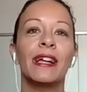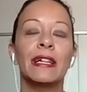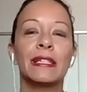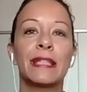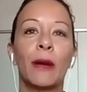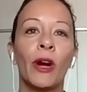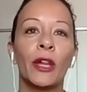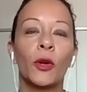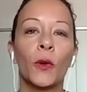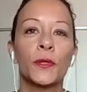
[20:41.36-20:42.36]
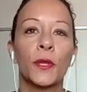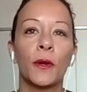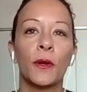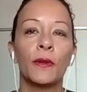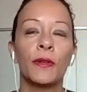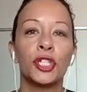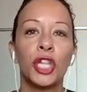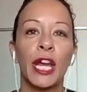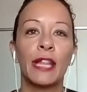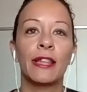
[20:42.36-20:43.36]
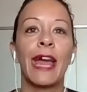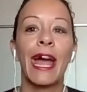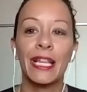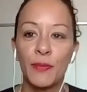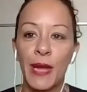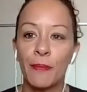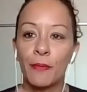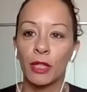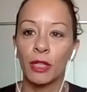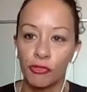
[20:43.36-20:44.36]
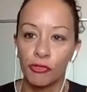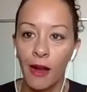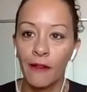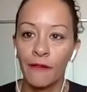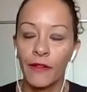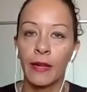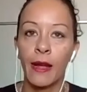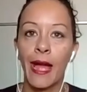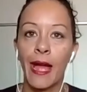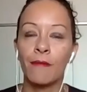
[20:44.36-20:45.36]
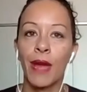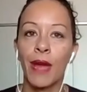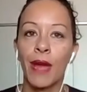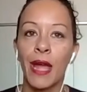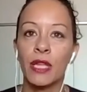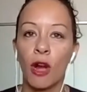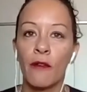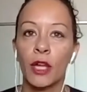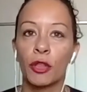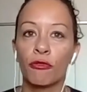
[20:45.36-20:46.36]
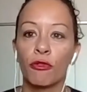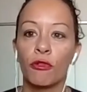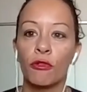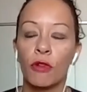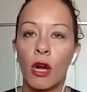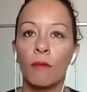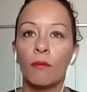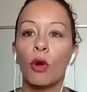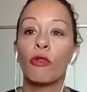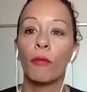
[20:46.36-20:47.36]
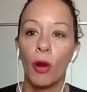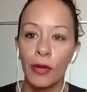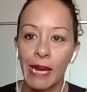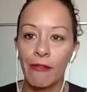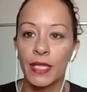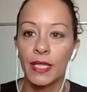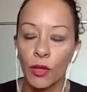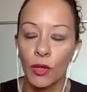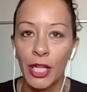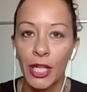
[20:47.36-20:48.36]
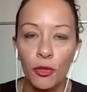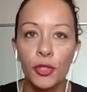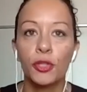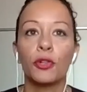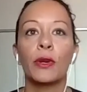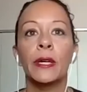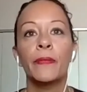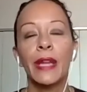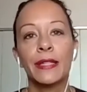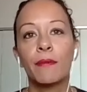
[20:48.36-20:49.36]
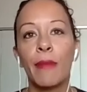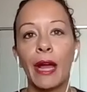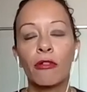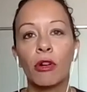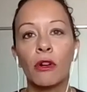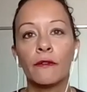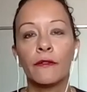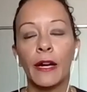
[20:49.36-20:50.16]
Someone also shared that as people are driving and maybe driving through more remote areas than what they used to, it's a matter of,